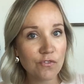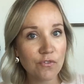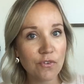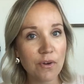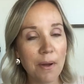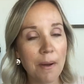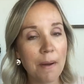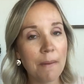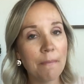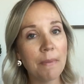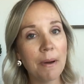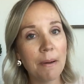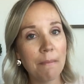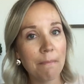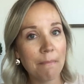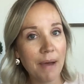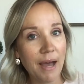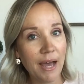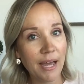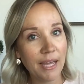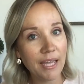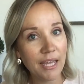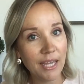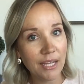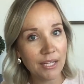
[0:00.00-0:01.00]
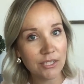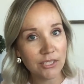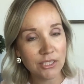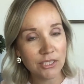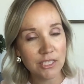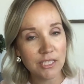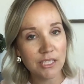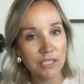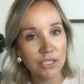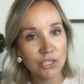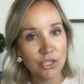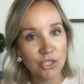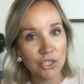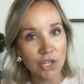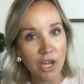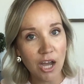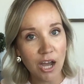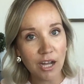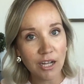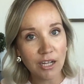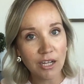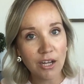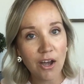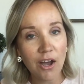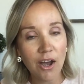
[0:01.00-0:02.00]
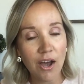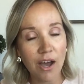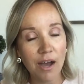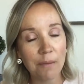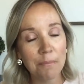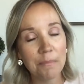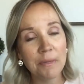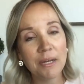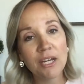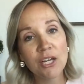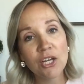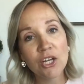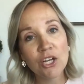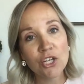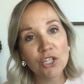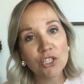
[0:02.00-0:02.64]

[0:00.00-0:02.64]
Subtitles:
from myheritage.com.